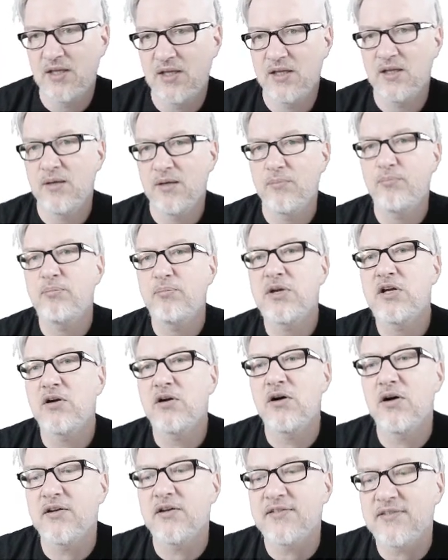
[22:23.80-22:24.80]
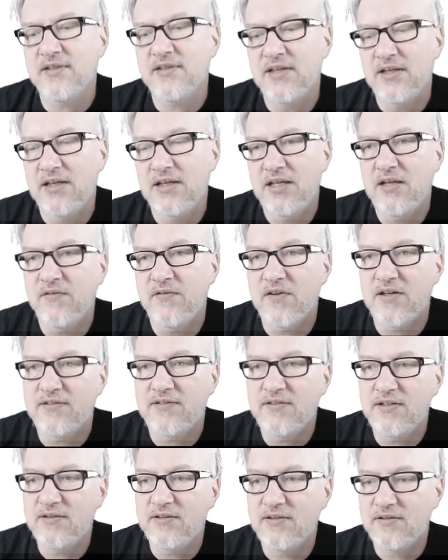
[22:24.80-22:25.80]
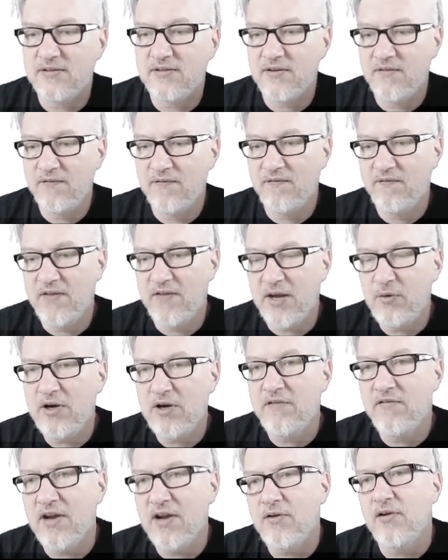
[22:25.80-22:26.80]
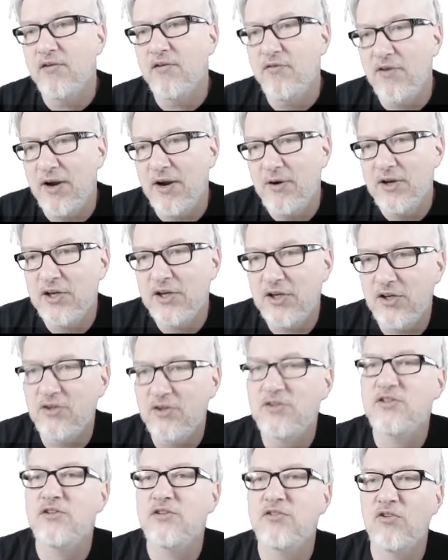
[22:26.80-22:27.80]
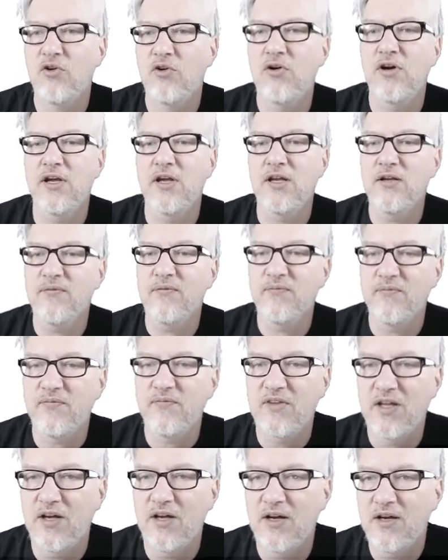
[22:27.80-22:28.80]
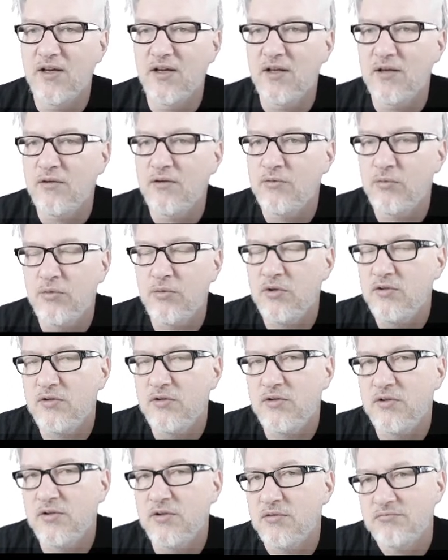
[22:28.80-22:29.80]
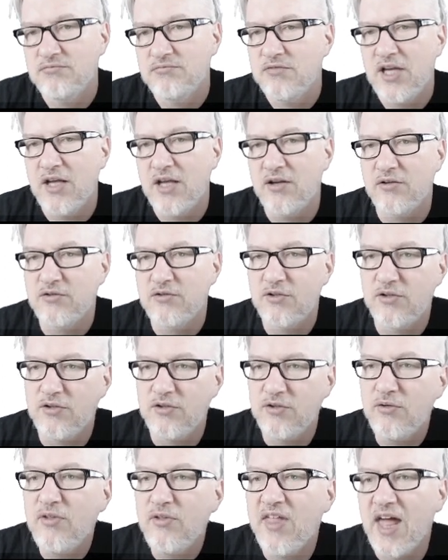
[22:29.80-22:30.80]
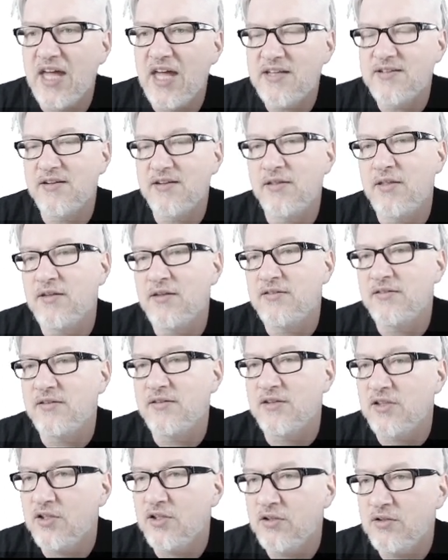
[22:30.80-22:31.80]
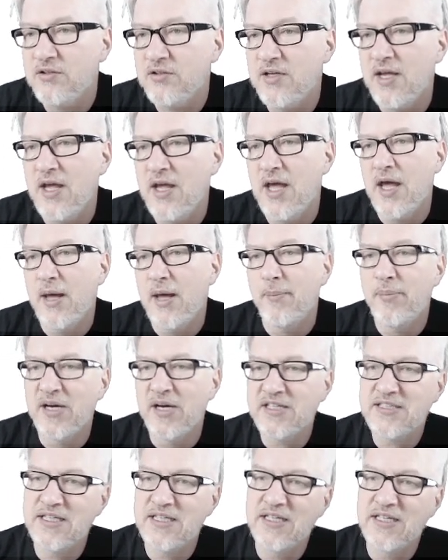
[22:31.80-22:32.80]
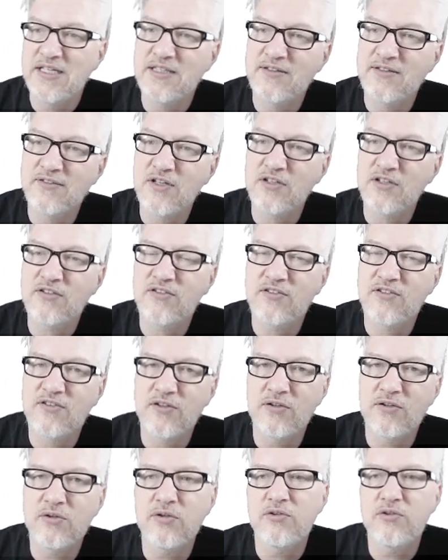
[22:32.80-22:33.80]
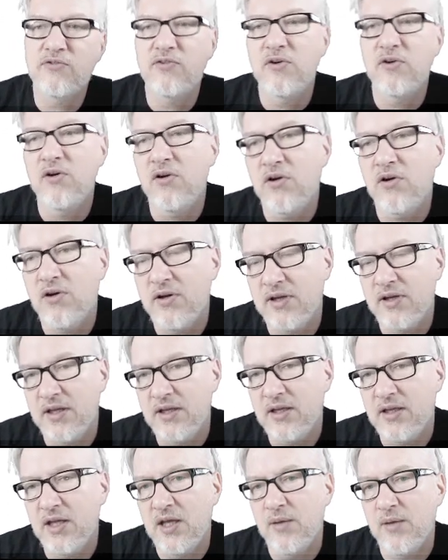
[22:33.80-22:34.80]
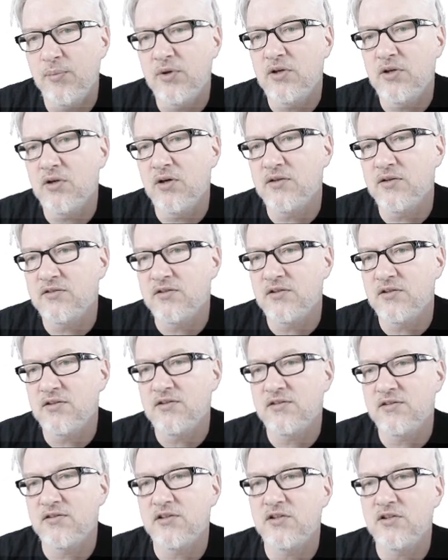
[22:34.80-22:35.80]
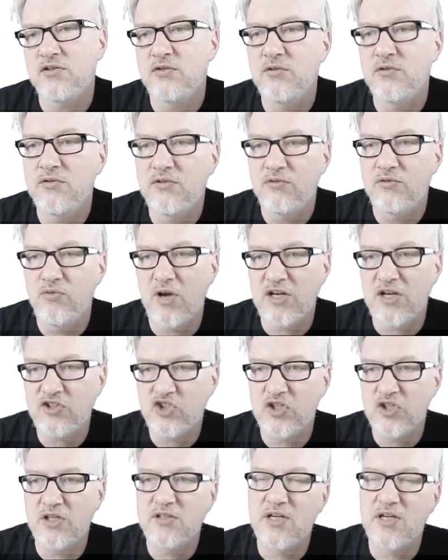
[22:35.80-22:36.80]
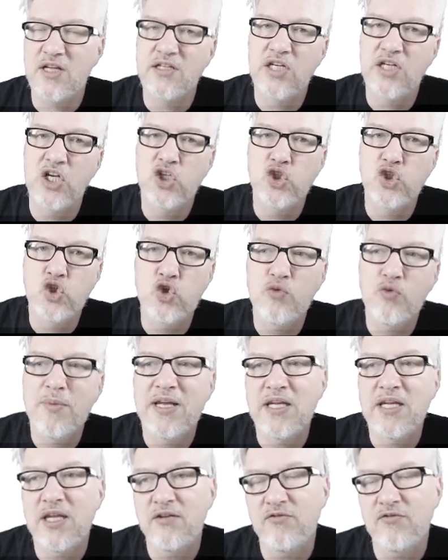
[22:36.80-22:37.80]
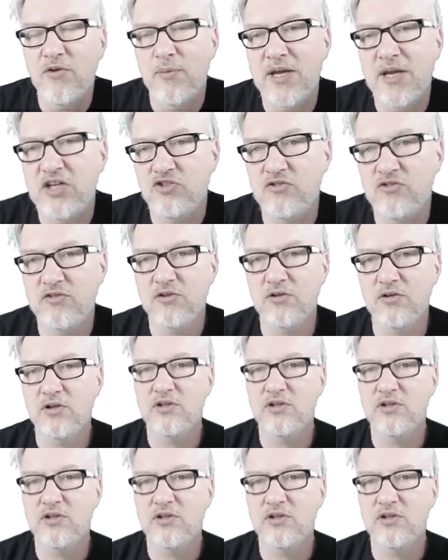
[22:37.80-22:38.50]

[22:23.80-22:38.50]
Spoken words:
Because if I see this very, very, very good drawing, I cannot do that this good, but it's not so good for learning because it's too structured and too many informations on it.